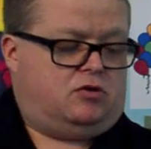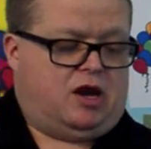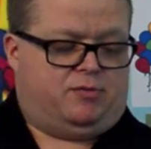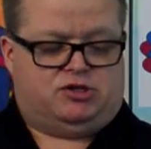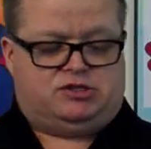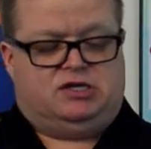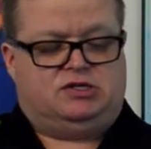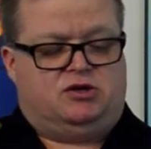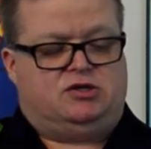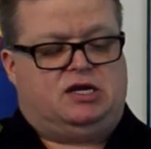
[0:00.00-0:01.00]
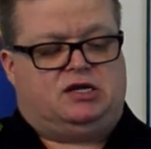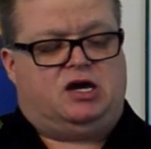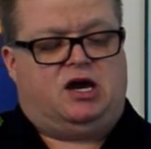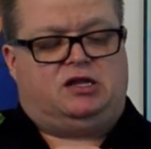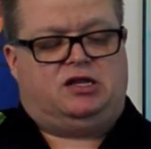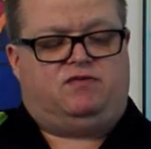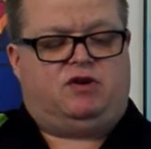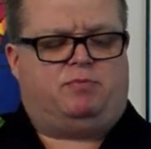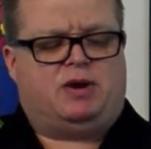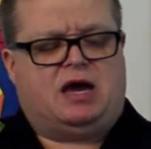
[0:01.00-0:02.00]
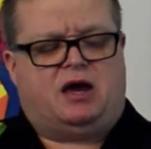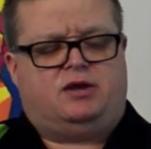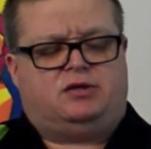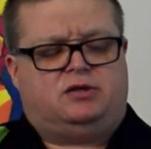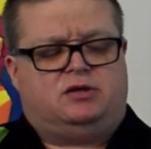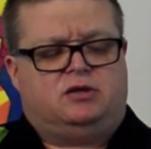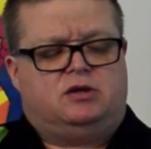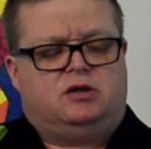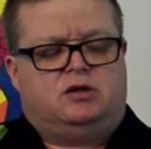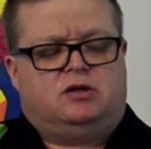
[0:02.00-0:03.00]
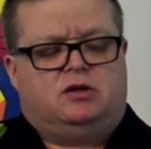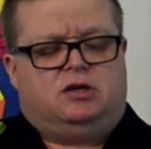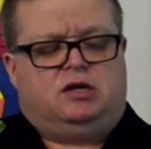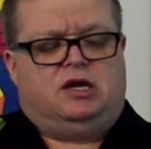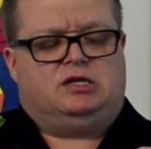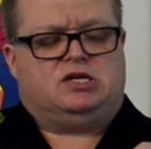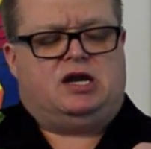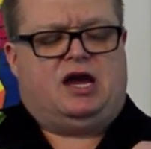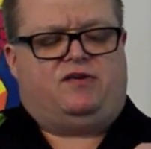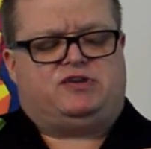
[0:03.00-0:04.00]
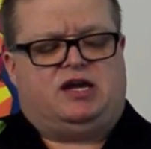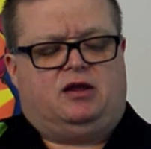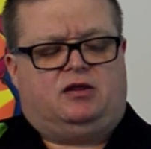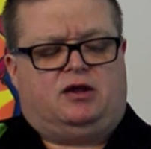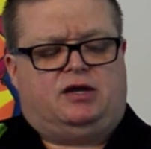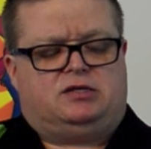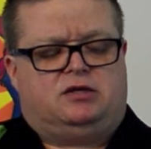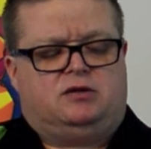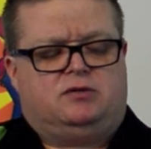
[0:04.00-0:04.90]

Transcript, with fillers: Grab your scissors and cut leaving about inch and a half tail on it